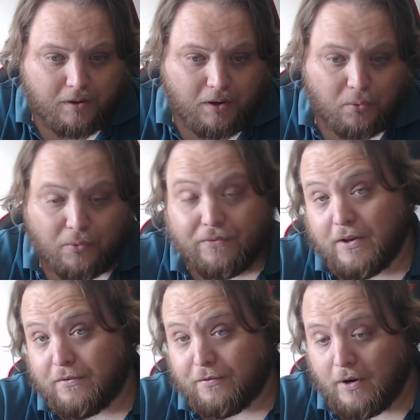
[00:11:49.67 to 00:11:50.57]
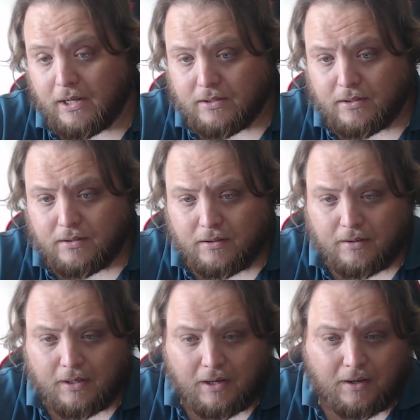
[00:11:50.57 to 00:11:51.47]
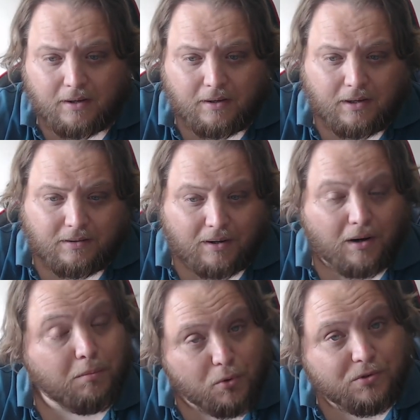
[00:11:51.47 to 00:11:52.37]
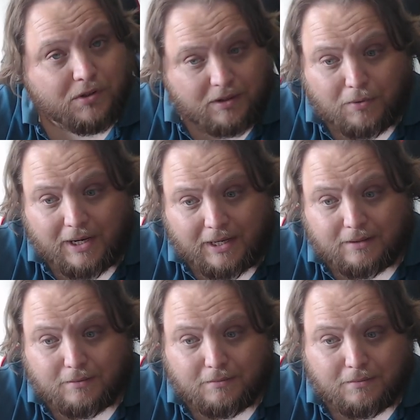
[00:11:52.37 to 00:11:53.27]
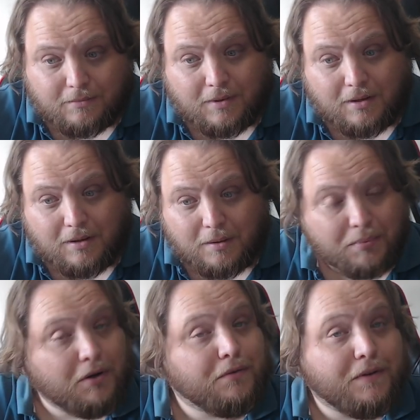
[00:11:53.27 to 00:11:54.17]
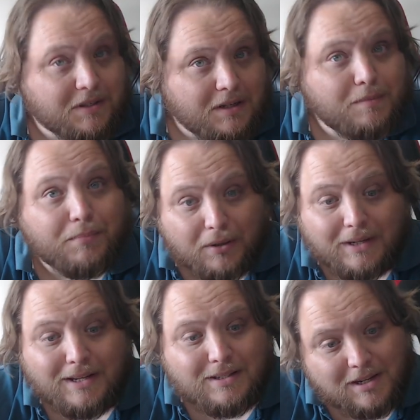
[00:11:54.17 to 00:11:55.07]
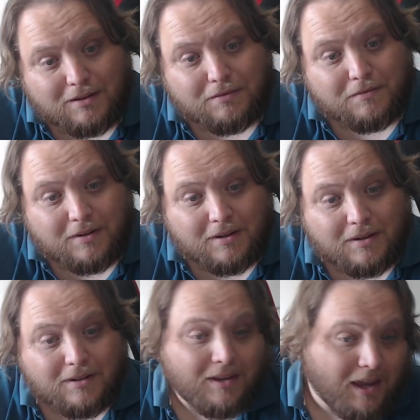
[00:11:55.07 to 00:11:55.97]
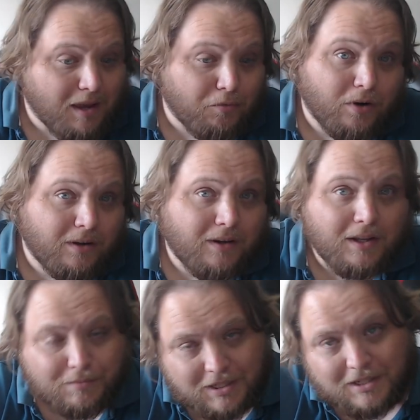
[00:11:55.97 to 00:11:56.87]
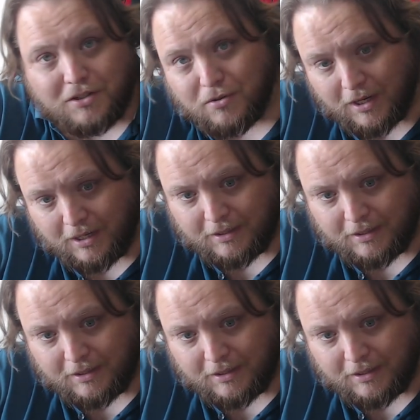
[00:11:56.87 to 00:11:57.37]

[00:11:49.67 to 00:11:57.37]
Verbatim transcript: with their friends. They are mostly white, perfectly pearly teeth, camera and media trained.